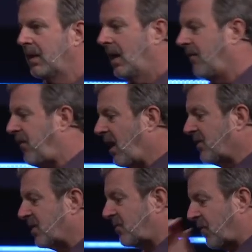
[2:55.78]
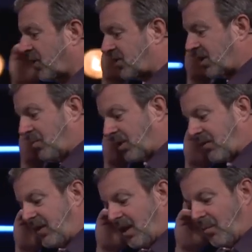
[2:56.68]
I found this verse in the book
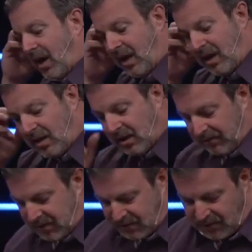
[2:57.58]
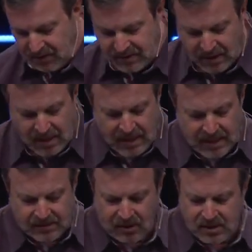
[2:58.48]
of Nehemiah. I love this verse. And
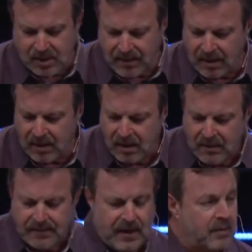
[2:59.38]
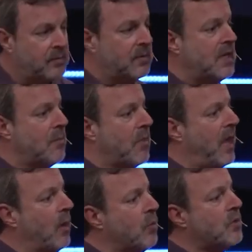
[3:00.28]
it talks about that
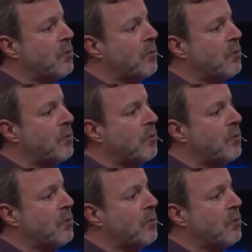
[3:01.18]
Nehemiah was